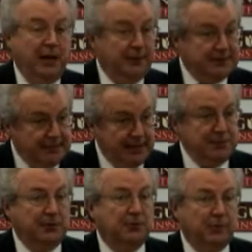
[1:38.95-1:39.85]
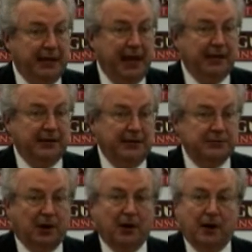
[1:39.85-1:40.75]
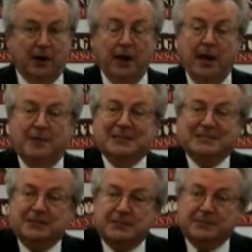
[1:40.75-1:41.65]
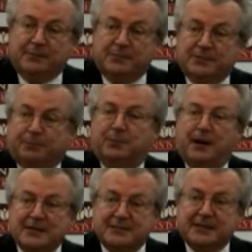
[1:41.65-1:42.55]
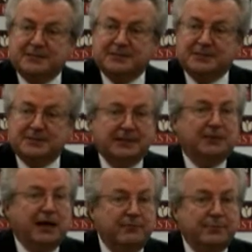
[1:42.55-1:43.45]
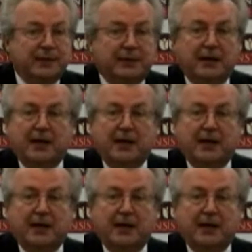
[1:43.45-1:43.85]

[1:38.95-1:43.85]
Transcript: The technical realities are the systems, the processes, the government,